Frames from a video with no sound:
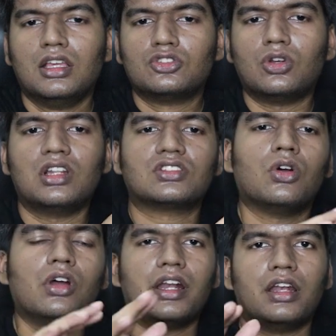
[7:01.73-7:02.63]
So let's
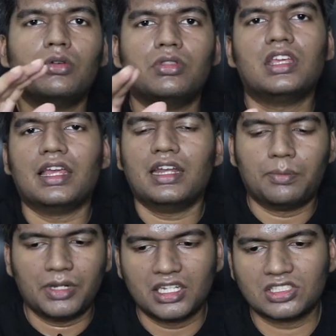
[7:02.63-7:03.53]
go ahead and do the client
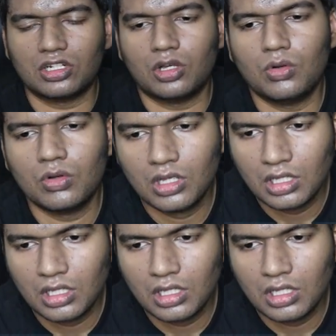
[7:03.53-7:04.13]
application now.